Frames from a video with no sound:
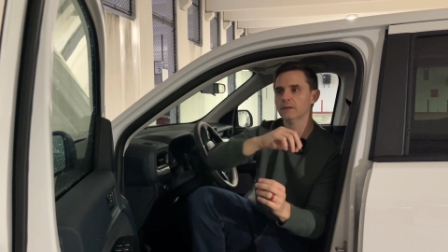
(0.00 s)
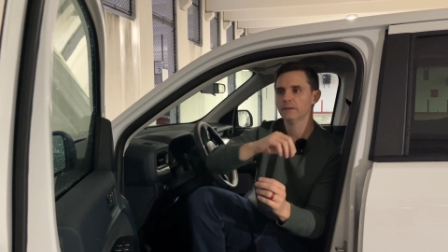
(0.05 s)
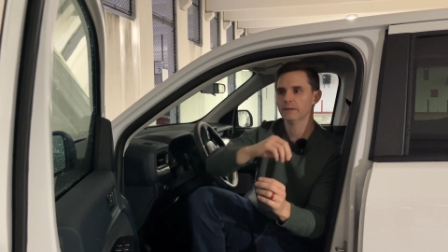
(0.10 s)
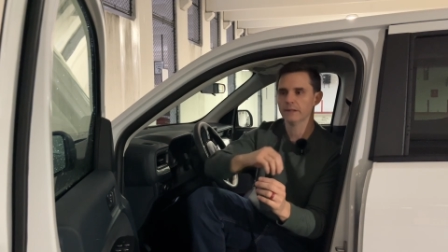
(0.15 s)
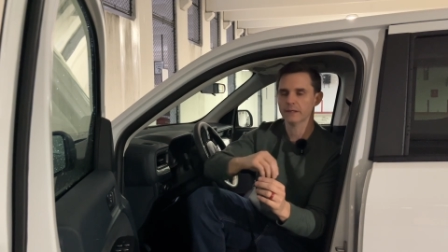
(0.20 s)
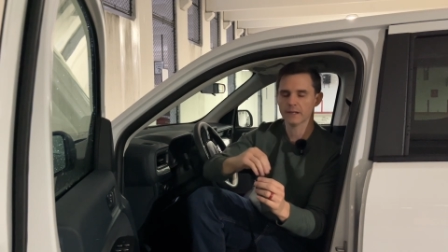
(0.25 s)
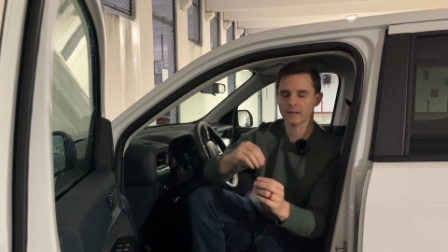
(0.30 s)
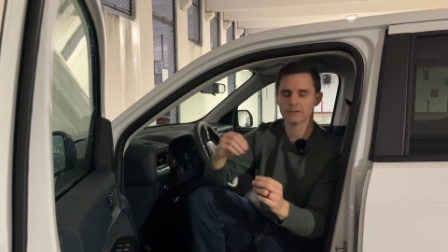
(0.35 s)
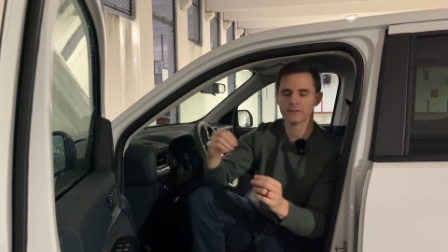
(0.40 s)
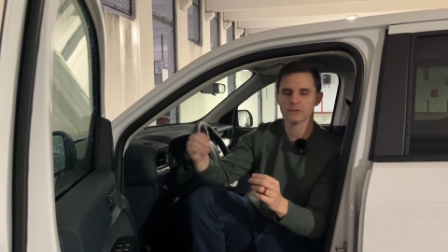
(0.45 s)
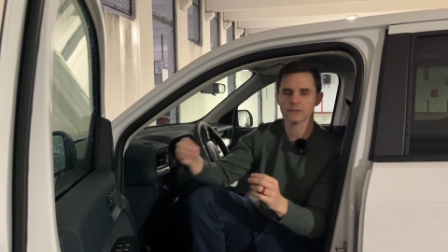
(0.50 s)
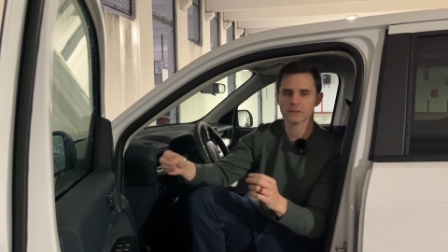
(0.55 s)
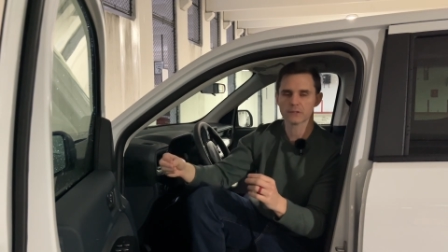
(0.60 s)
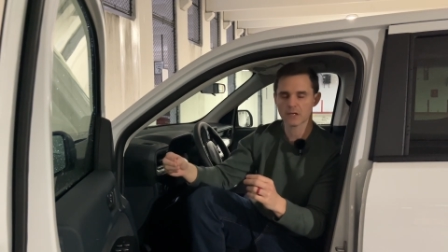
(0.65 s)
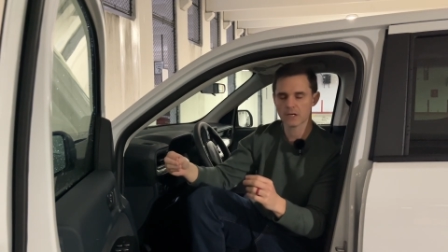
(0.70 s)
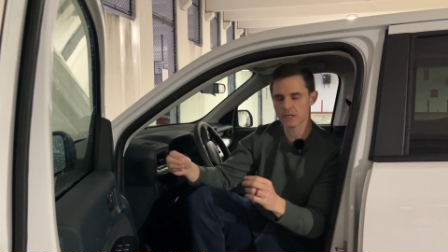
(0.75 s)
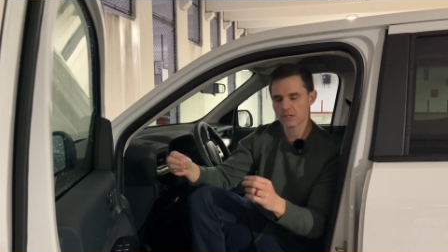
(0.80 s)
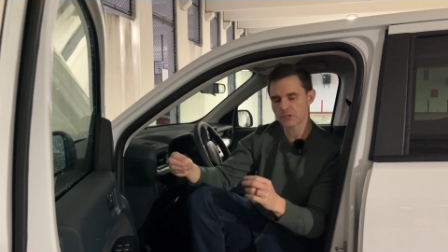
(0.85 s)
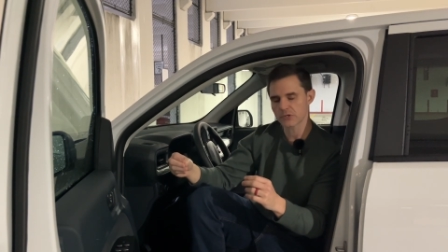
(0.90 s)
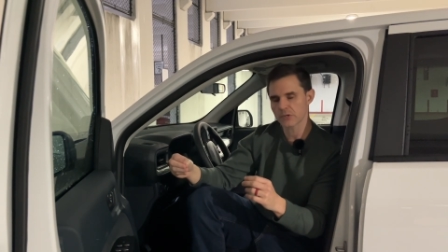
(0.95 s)
they had to
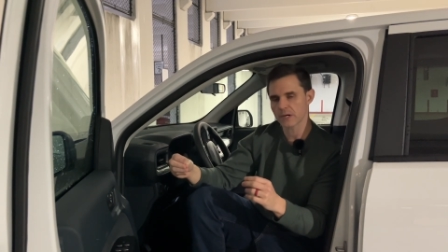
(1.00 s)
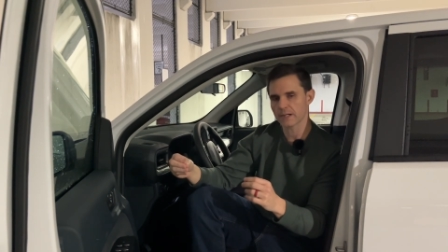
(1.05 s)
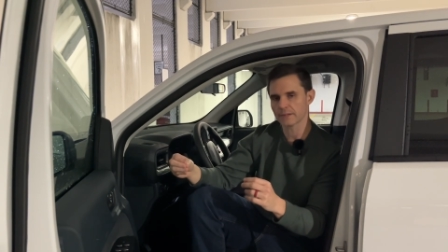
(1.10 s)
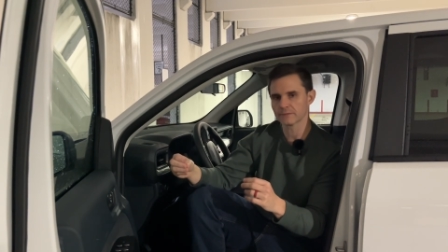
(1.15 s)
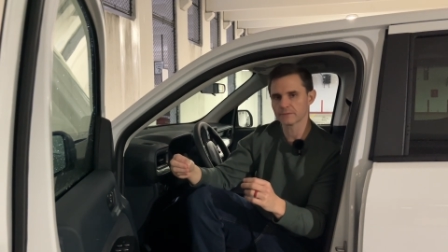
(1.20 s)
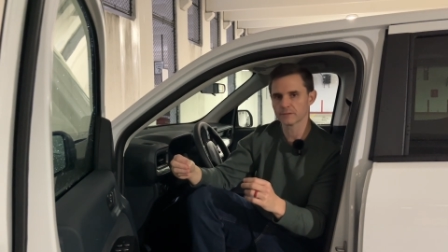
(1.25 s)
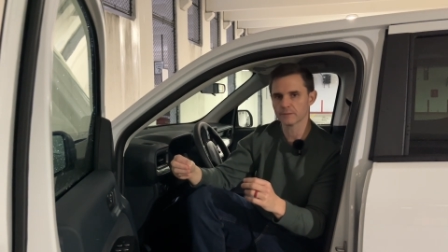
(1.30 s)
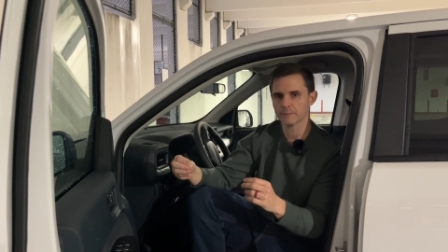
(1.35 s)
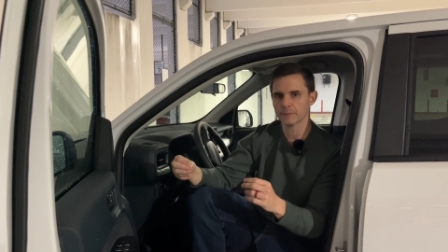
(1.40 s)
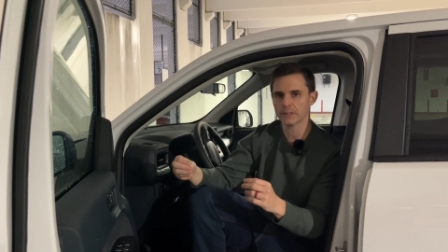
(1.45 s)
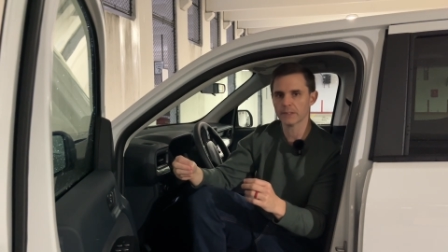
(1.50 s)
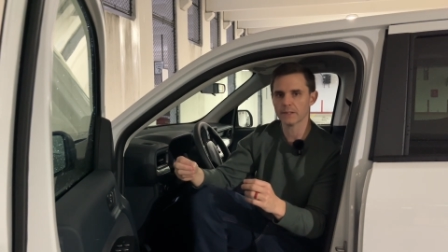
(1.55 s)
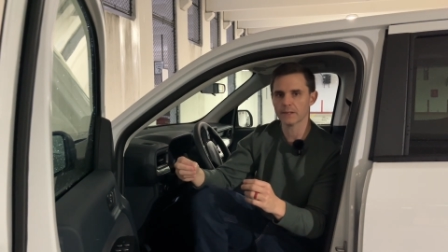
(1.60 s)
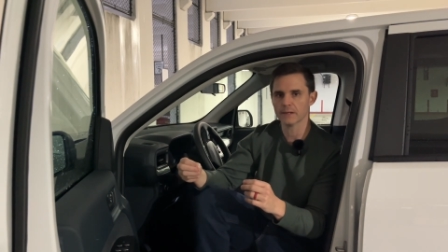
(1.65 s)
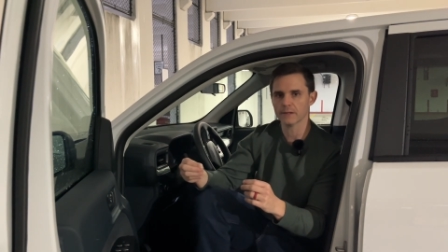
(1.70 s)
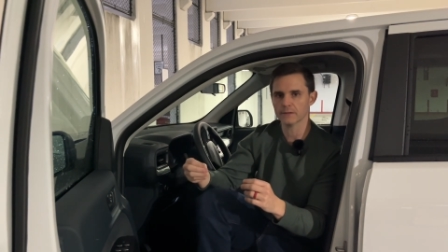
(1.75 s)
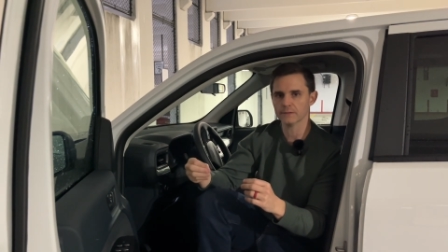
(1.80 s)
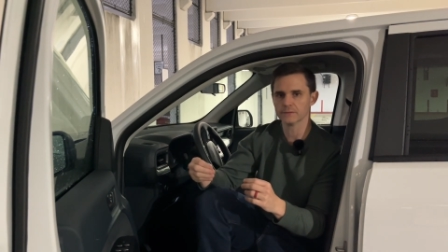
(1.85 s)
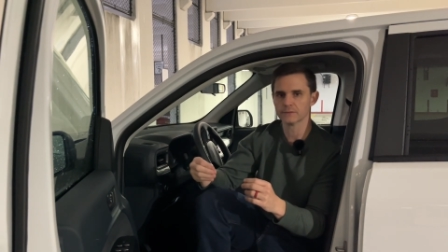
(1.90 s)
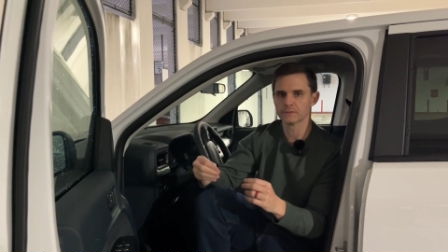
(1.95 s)
contract somebody
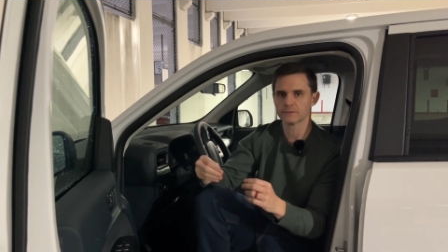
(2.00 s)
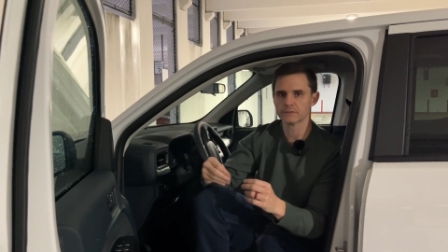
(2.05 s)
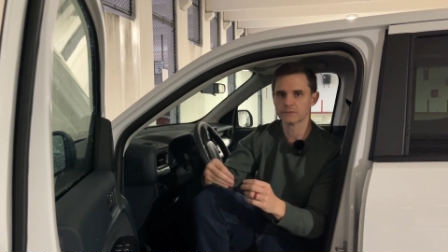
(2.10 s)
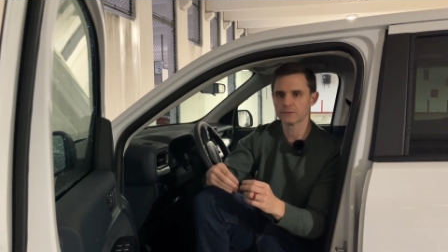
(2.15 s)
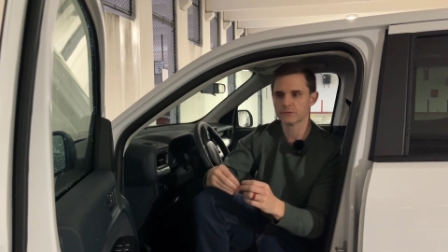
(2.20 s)
else